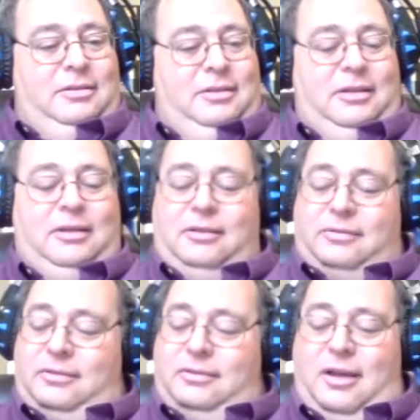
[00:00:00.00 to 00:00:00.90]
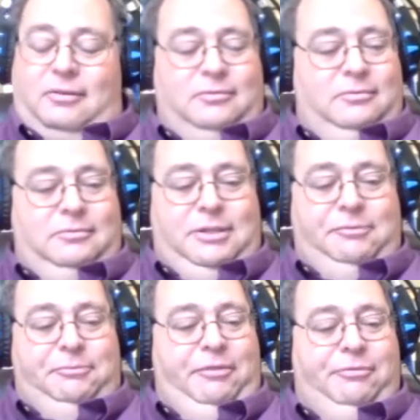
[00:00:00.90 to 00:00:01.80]
That's what we just fought.
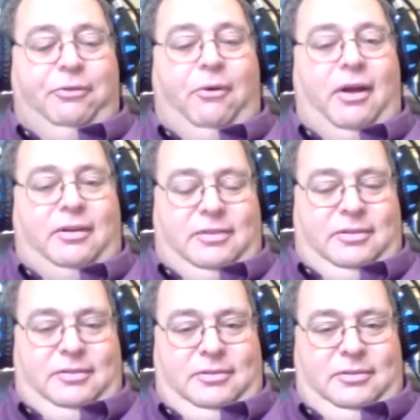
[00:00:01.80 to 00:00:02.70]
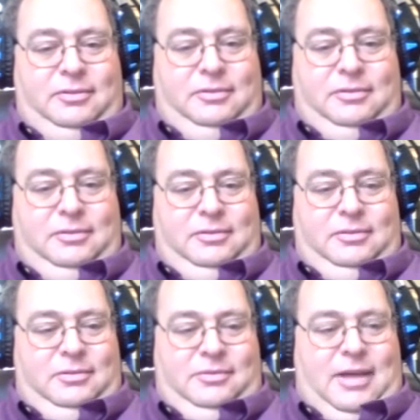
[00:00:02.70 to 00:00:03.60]
I don't want to be king.